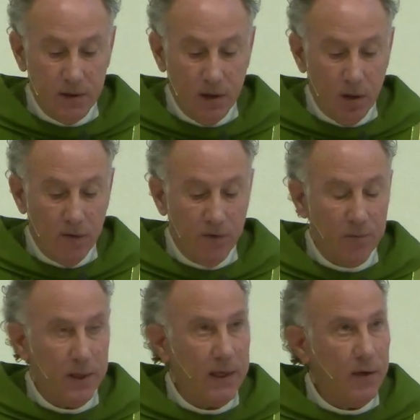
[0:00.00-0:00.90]
going from
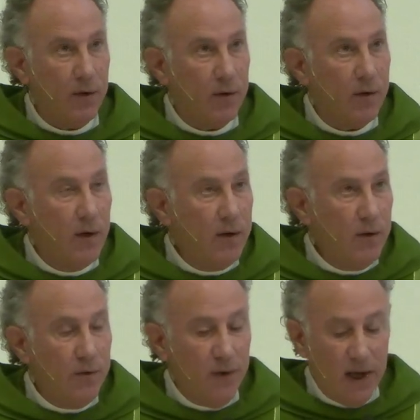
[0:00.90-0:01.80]
being your,
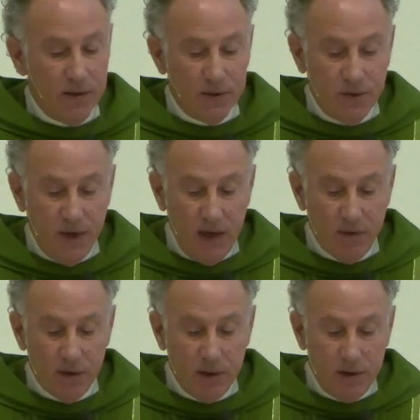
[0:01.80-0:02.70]
your father's
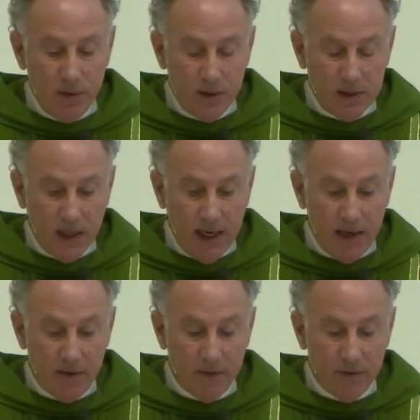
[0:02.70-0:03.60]
favorite to a
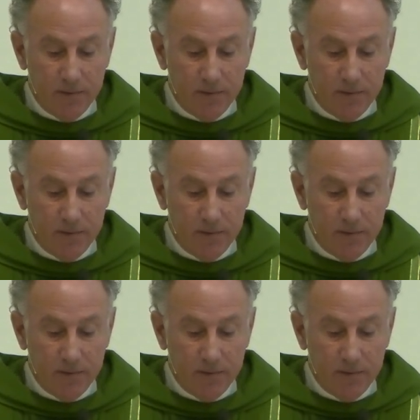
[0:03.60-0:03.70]
slave.